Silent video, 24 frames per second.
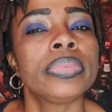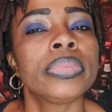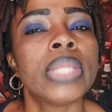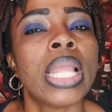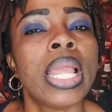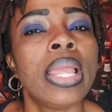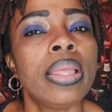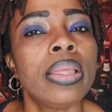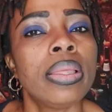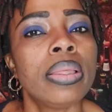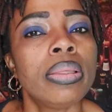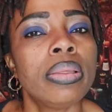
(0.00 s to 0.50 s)

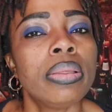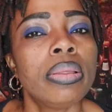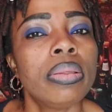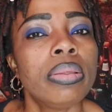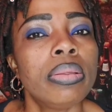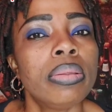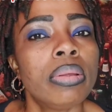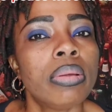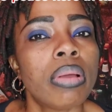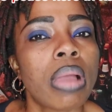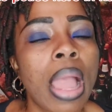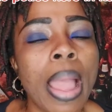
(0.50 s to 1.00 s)
Eh?
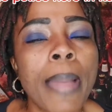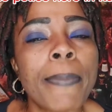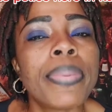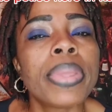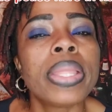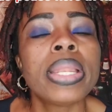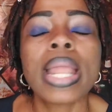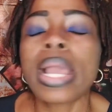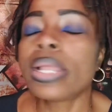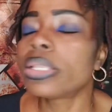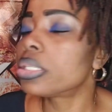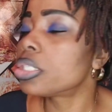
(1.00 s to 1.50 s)
I
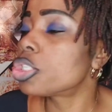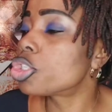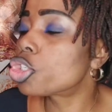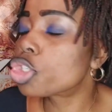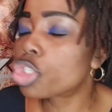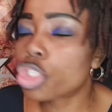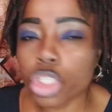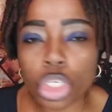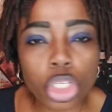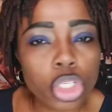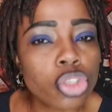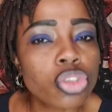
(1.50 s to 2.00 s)
been at the
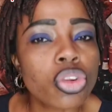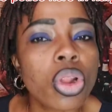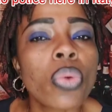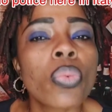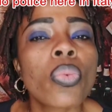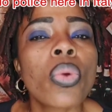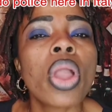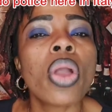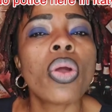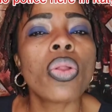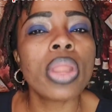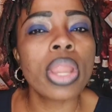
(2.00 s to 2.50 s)
children
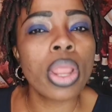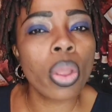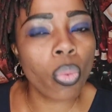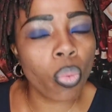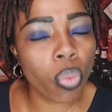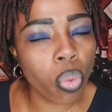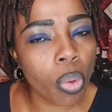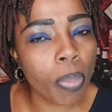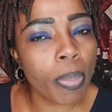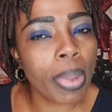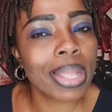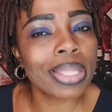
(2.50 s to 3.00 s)
where only
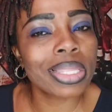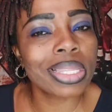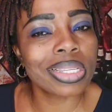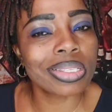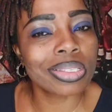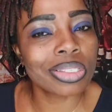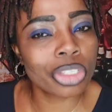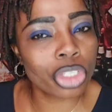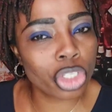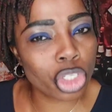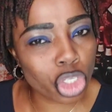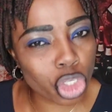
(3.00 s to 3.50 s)
woman they
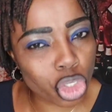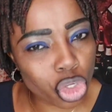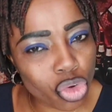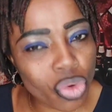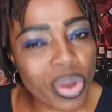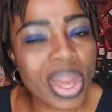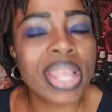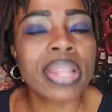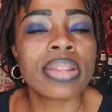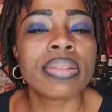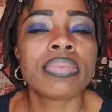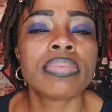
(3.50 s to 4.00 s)

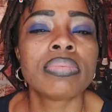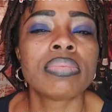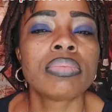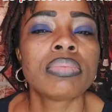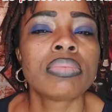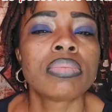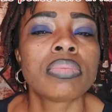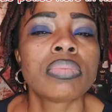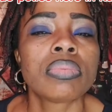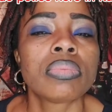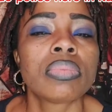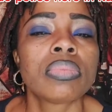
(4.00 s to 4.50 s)
train.
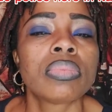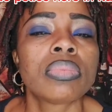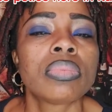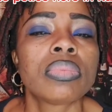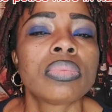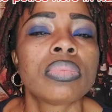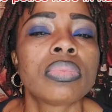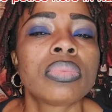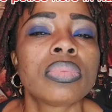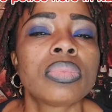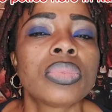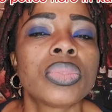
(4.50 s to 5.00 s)

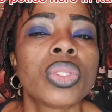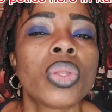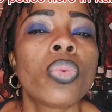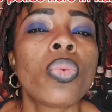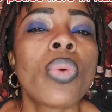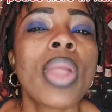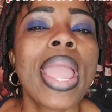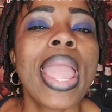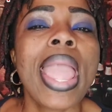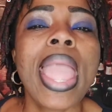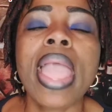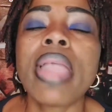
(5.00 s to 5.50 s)

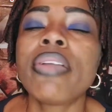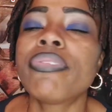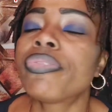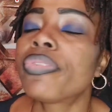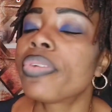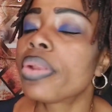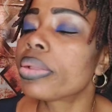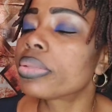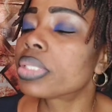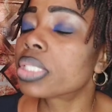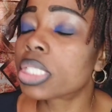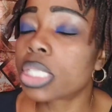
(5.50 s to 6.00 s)
Where
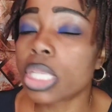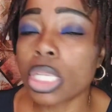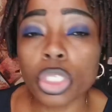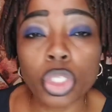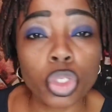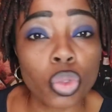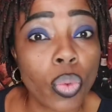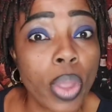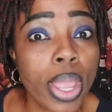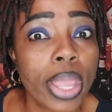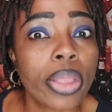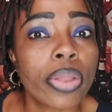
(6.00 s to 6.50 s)
everything
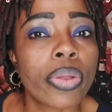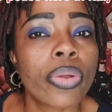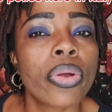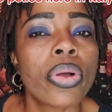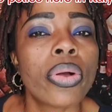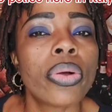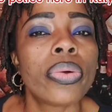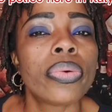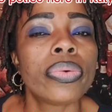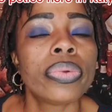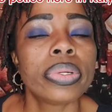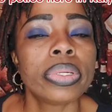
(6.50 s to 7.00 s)
is where it
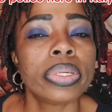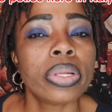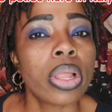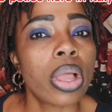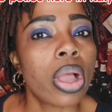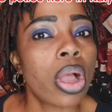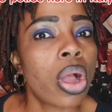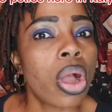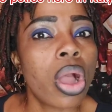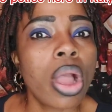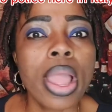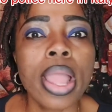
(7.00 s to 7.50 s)
come.
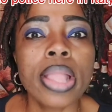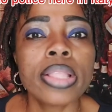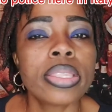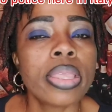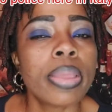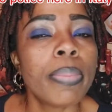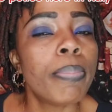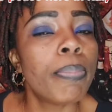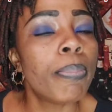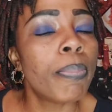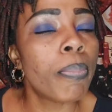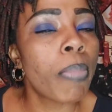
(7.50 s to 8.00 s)
Already
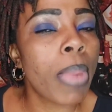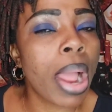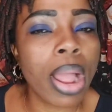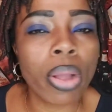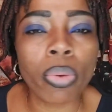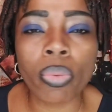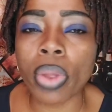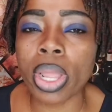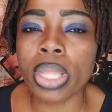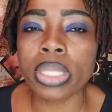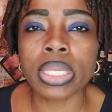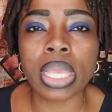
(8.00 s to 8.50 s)

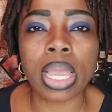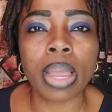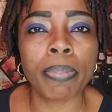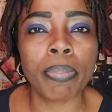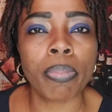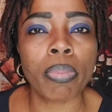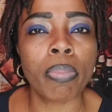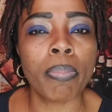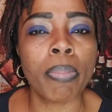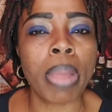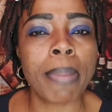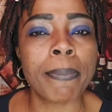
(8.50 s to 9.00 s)
man where their
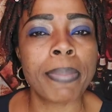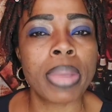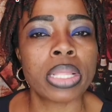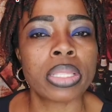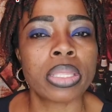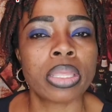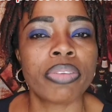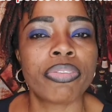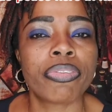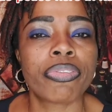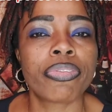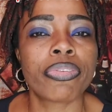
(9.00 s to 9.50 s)
mama
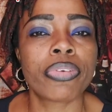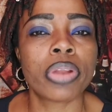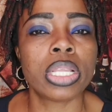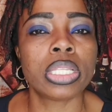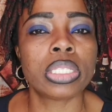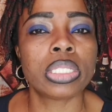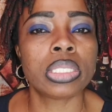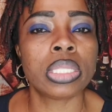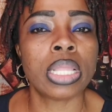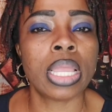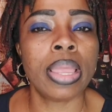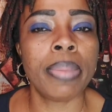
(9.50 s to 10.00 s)
they
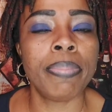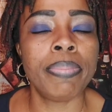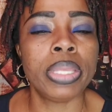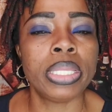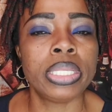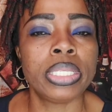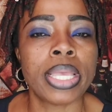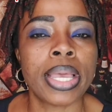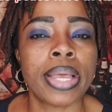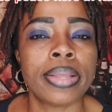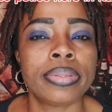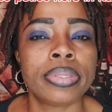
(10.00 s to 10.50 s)
friend, now it be
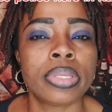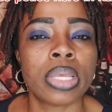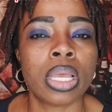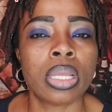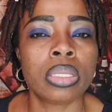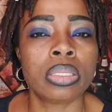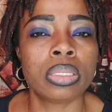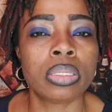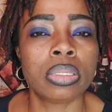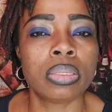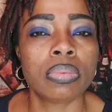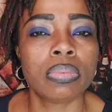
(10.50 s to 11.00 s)
their
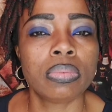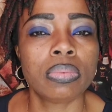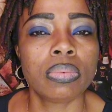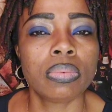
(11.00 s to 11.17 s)
daddy.